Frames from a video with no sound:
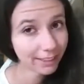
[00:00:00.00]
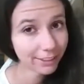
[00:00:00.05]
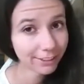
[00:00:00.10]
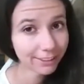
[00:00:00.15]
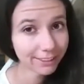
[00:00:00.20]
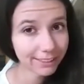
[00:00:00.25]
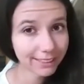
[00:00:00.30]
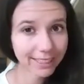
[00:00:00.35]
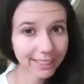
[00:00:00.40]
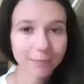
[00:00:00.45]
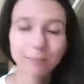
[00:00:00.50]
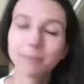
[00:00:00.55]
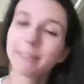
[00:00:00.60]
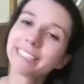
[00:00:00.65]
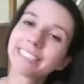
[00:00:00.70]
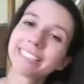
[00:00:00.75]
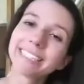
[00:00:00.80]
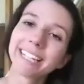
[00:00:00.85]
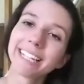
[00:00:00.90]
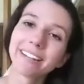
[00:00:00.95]
Interesting.
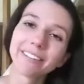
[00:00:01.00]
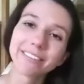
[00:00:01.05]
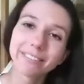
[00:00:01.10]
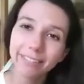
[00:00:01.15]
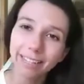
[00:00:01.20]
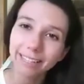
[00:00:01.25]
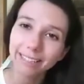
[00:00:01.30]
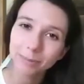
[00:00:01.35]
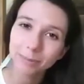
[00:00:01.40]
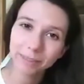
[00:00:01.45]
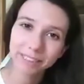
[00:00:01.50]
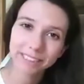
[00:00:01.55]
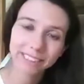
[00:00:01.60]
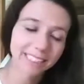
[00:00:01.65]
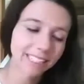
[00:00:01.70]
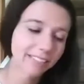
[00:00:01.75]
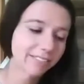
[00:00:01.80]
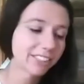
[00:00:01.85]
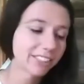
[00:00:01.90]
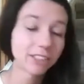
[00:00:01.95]
Peace and love. Yes, peace
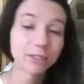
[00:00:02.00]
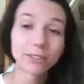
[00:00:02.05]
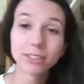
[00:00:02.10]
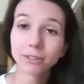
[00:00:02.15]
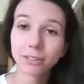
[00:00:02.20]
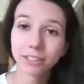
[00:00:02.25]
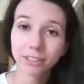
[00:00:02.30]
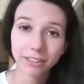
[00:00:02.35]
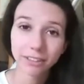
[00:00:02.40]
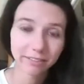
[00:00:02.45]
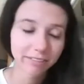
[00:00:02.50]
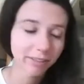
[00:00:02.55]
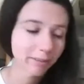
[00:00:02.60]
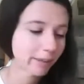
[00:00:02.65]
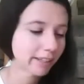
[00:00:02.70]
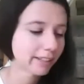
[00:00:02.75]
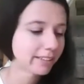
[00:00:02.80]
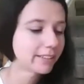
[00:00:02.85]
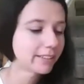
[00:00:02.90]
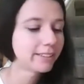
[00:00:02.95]
and love to you too. Are you leaving,
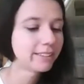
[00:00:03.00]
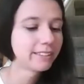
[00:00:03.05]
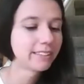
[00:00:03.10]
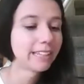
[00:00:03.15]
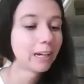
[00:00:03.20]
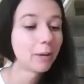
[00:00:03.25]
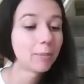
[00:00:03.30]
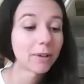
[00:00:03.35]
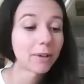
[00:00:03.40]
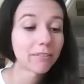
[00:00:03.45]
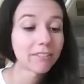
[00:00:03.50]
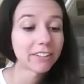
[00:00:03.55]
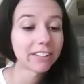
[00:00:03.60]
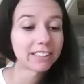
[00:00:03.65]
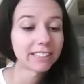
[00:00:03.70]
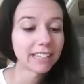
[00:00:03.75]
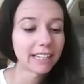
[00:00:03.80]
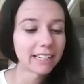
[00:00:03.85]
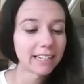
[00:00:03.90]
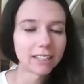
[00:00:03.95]
Michael? Hope you have a
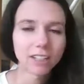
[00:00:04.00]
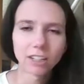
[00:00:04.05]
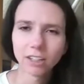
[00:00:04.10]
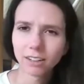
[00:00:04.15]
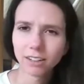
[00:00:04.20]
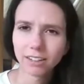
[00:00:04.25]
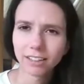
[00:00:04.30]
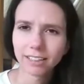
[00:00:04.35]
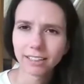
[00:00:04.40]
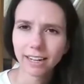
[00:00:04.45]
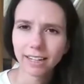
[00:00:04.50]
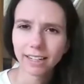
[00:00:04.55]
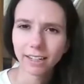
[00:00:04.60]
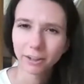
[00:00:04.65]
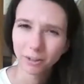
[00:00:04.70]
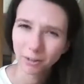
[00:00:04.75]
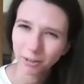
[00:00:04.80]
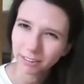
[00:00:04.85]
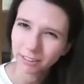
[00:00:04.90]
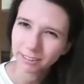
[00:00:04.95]
good day or a good night.
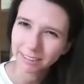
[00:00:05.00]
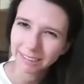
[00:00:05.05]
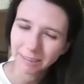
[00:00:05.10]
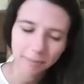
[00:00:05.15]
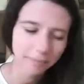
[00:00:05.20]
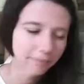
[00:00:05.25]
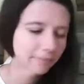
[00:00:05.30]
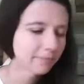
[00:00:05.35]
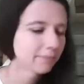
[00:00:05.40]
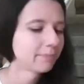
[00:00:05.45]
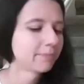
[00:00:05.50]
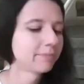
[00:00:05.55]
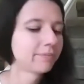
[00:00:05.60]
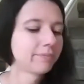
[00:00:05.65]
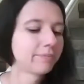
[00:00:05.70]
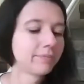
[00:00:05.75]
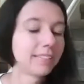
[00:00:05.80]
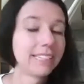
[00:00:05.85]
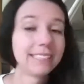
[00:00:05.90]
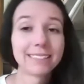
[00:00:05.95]
Are you going to sleep?
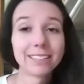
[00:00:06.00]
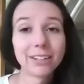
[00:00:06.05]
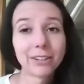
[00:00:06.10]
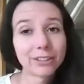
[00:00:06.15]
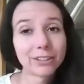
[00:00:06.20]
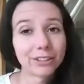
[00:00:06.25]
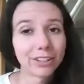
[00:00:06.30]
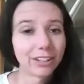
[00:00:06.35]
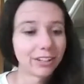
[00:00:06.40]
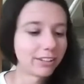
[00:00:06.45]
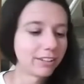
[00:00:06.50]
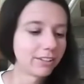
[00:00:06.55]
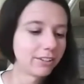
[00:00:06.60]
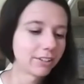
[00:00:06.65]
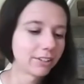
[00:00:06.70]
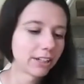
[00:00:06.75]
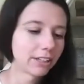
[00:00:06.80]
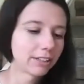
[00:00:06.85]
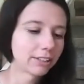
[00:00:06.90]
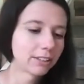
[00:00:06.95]
He's in Australia,
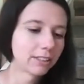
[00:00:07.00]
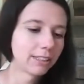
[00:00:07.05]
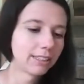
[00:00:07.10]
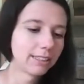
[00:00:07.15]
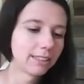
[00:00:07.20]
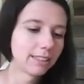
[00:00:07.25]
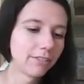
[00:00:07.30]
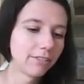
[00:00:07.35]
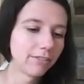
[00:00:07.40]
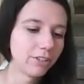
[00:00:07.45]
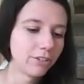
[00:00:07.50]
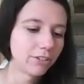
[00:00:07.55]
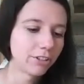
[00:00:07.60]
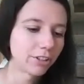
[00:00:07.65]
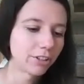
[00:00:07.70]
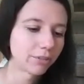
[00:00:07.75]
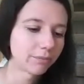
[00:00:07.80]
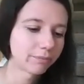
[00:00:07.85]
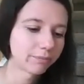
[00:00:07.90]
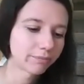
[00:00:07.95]
you guys. in the
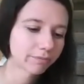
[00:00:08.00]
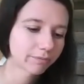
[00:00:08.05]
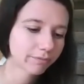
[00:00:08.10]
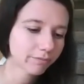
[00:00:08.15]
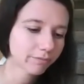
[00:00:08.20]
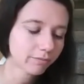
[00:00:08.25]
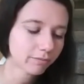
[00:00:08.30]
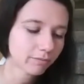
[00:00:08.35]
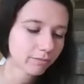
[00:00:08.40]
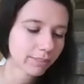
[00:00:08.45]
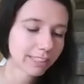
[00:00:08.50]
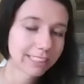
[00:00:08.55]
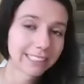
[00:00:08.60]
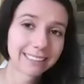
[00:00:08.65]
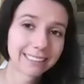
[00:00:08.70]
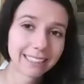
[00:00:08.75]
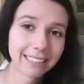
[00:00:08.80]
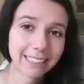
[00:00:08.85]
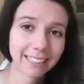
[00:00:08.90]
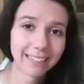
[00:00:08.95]
future.
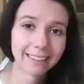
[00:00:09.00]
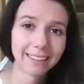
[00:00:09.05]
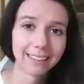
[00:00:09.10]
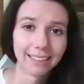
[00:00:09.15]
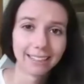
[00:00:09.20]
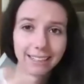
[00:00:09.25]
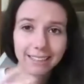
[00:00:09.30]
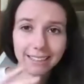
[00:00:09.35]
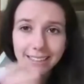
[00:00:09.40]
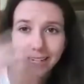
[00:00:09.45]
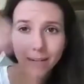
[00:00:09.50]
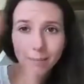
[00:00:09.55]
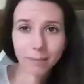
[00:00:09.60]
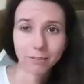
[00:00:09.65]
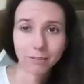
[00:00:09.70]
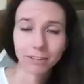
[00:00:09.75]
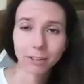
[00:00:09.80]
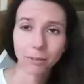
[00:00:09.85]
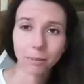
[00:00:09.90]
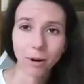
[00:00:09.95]
He's like in the nighttime
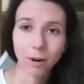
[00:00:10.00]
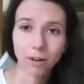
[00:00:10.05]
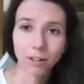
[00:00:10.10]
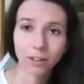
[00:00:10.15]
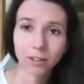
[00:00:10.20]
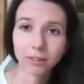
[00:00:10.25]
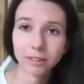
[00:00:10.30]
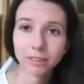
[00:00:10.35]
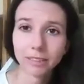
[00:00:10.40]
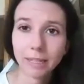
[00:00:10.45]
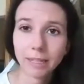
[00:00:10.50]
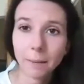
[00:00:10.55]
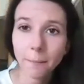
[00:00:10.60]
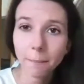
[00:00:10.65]
of tomorrow.